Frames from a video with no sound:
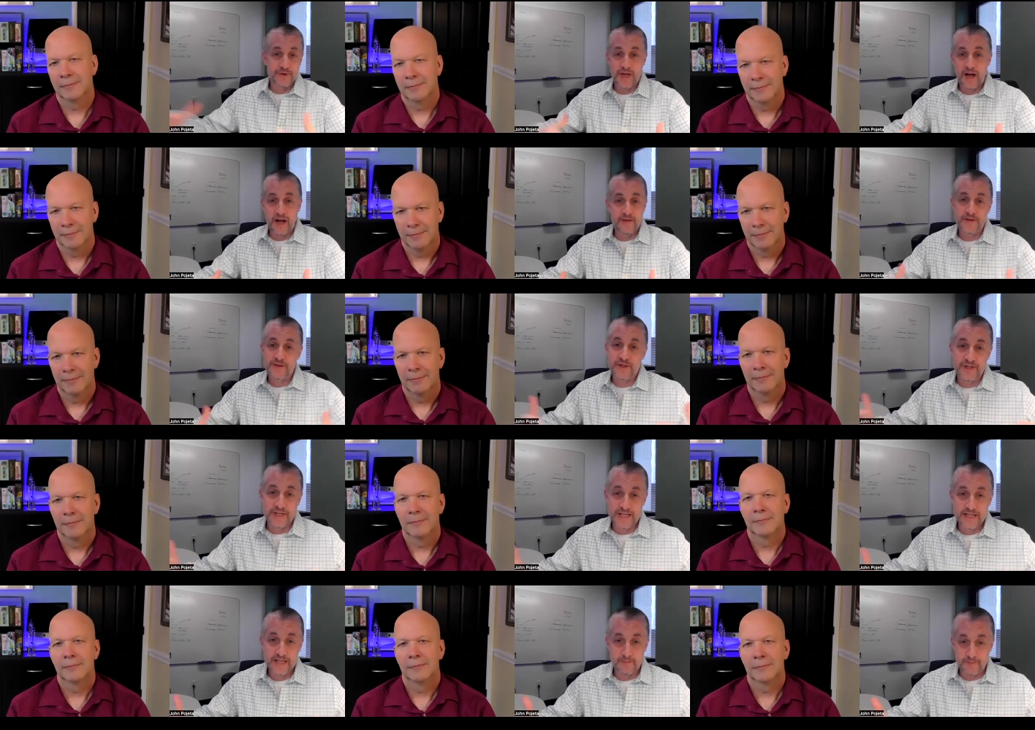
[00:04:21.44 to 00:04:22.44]
Speaker 1: on that you
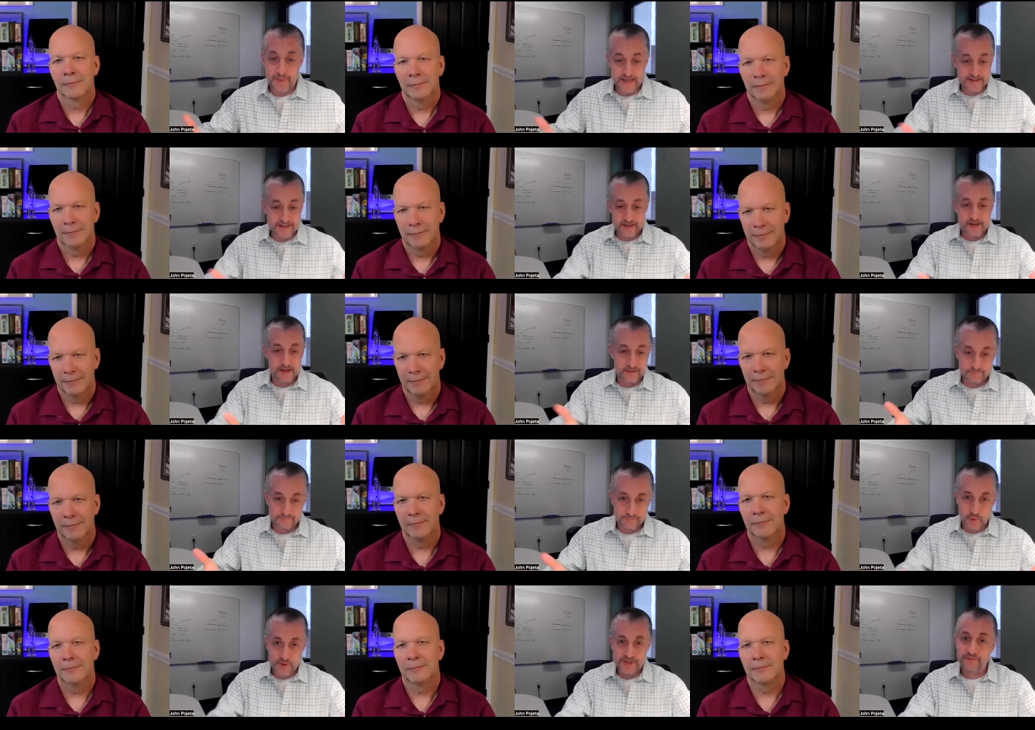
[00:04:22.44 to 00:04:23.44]
need based
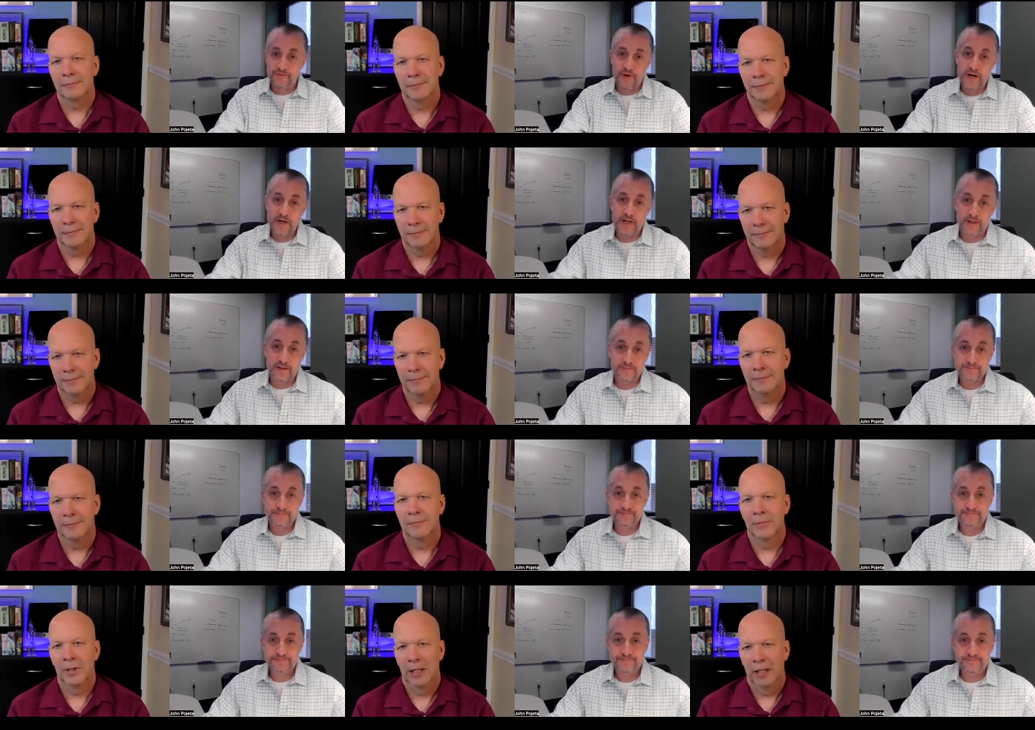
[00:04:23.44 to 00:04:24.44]
on what's in front of you.
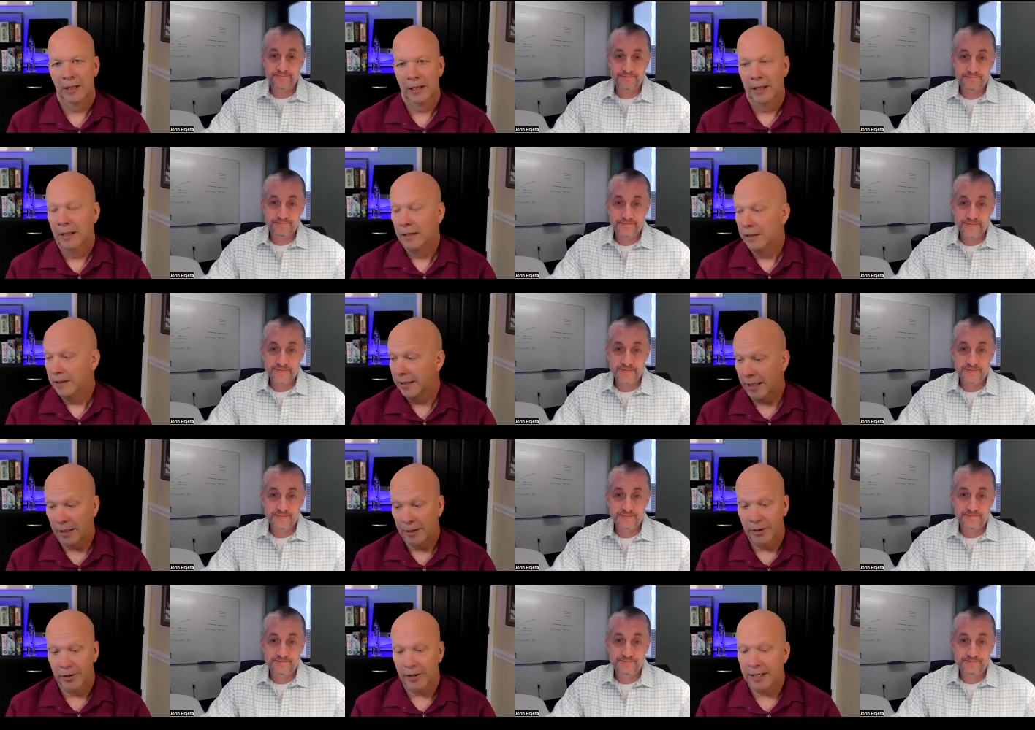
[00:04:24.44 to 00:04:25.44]
Speaker 2: Yeah,
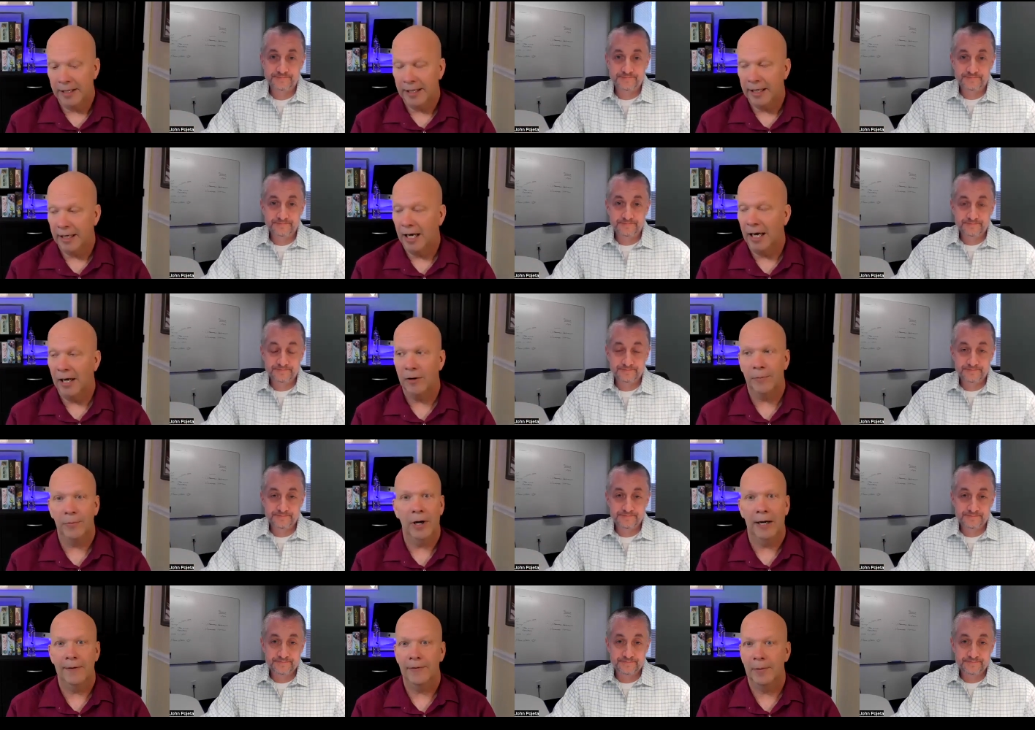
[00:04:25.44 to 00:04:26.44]
you're going to get higher
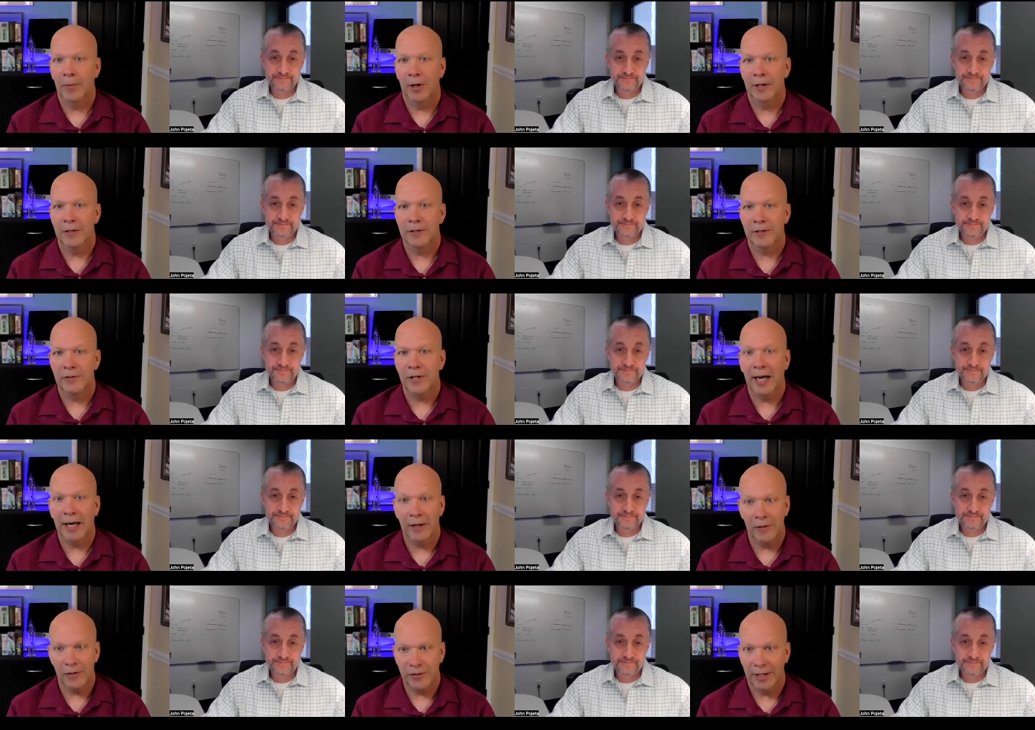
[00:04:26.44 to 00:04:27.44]
profit margins,
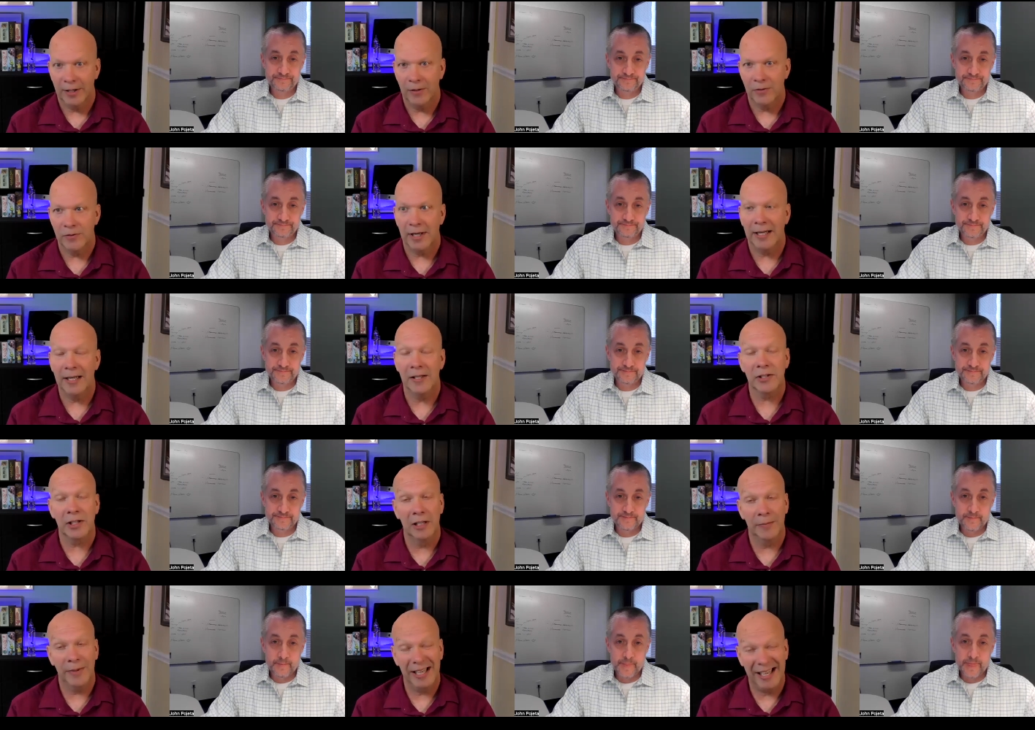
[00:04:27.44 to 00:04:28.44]
higher sales, and it's going
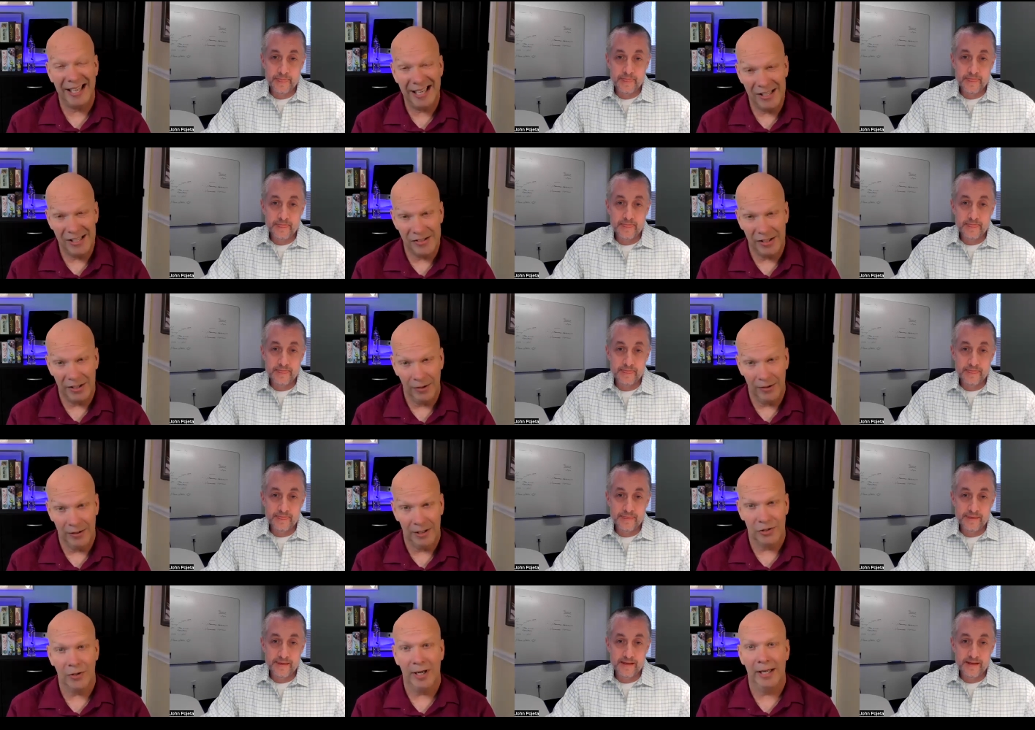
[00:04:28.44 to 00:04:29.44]
to be easier to
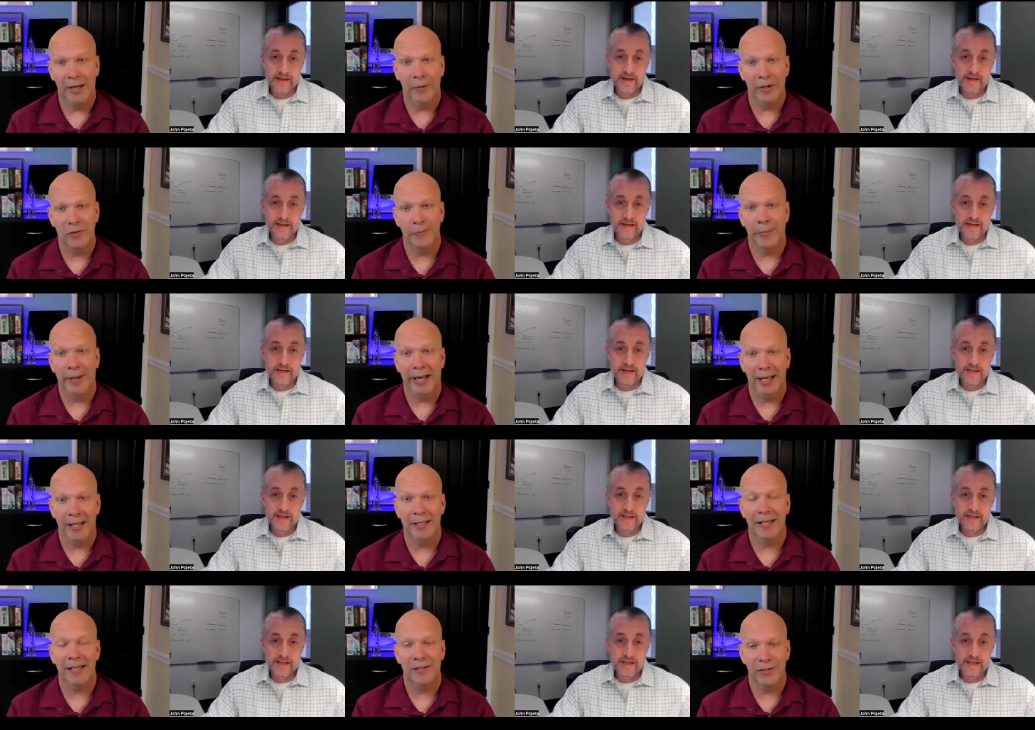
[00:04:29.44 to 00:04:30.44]
try to expand
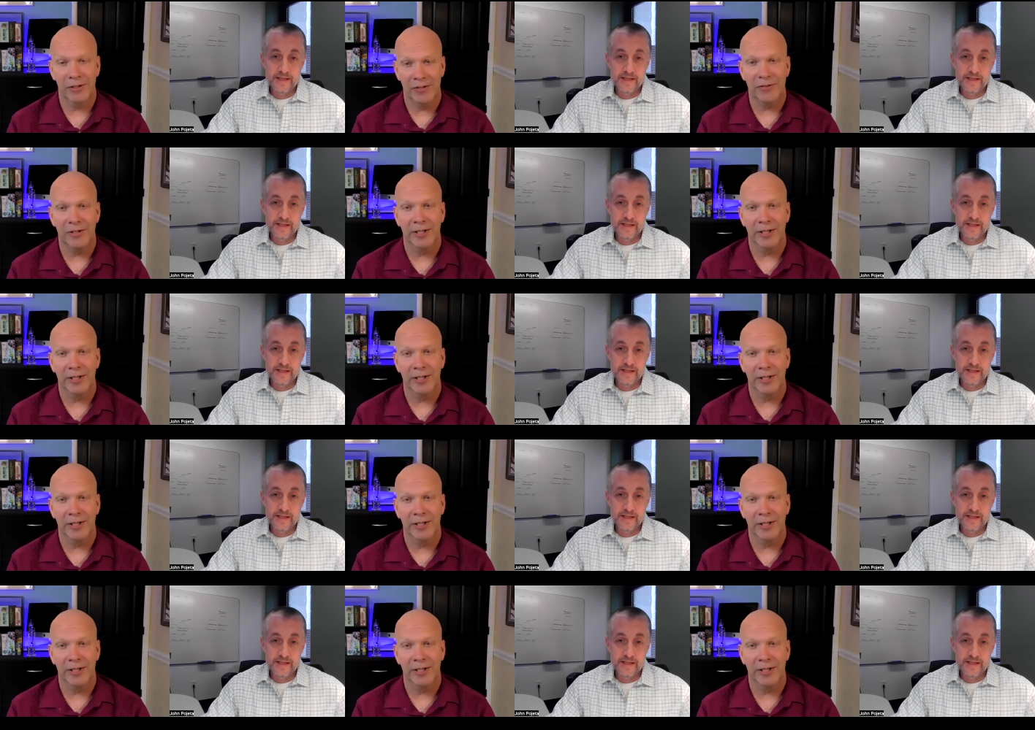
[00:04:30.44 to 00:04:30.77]
existing